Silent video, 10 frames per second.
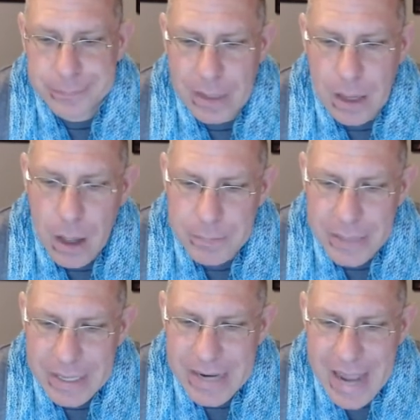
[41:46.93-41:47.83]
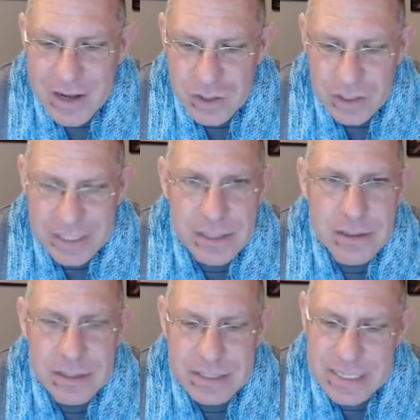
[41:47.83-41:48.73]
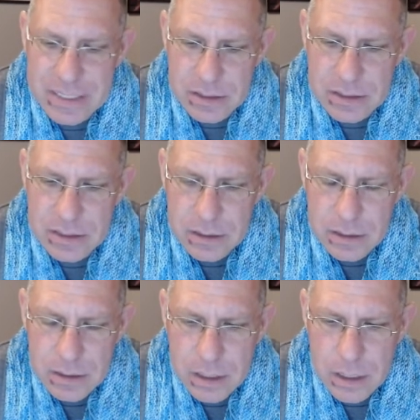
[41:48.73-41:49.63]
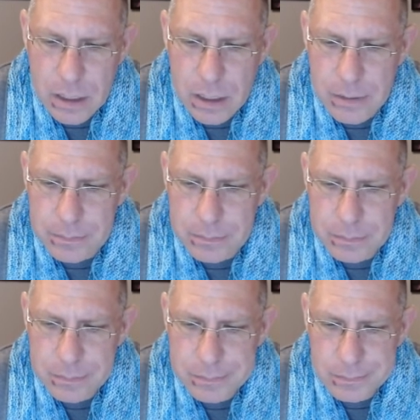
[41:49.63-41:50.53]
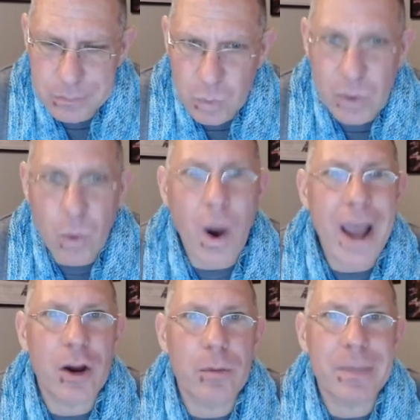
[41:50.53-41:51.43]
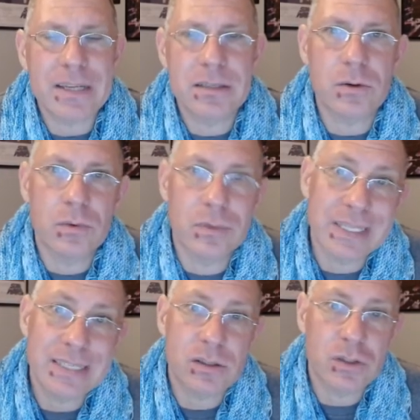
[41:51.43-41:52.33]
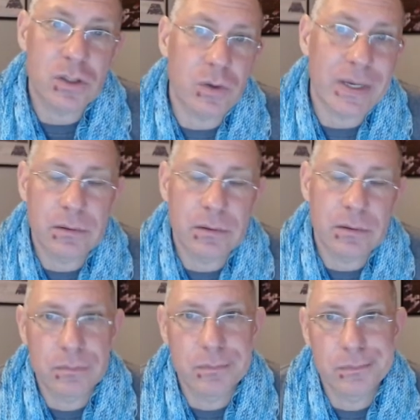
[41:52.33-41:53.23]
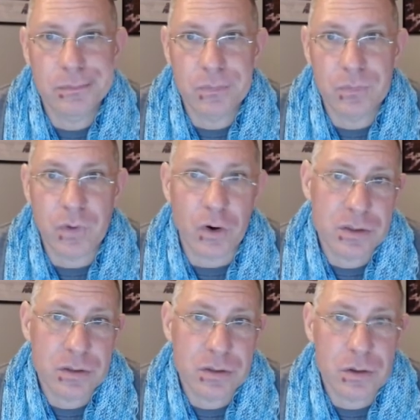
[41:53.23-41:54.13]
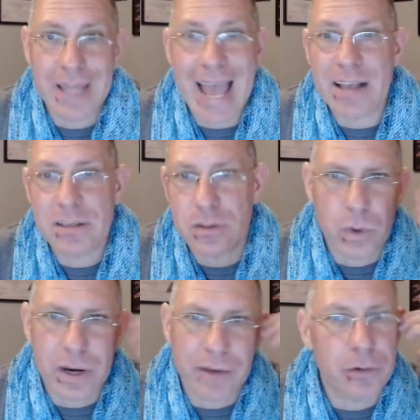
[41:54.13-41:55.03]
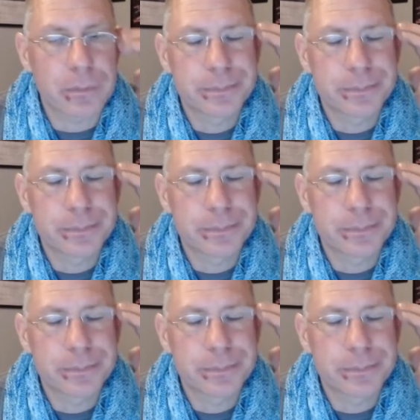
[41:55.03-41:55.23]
Um, it actually didn't um, require me to listen to it first or last or whatever.